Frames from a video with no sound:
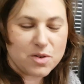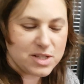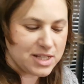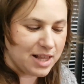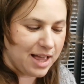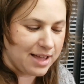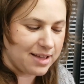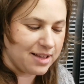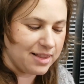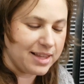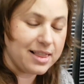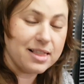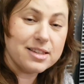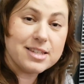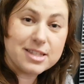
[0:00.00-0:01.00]
It's like a
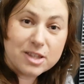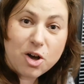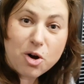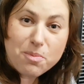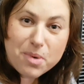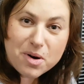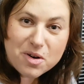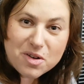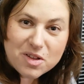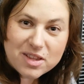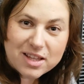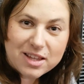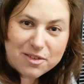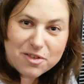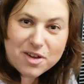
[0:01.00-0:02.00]
little snowball
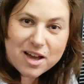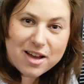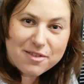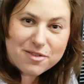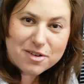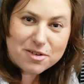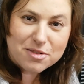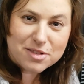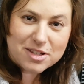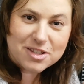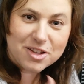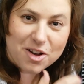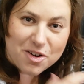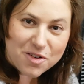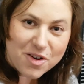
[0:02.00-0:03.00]
that if you have good
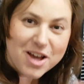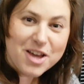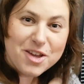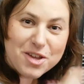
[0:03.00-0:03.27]
snow,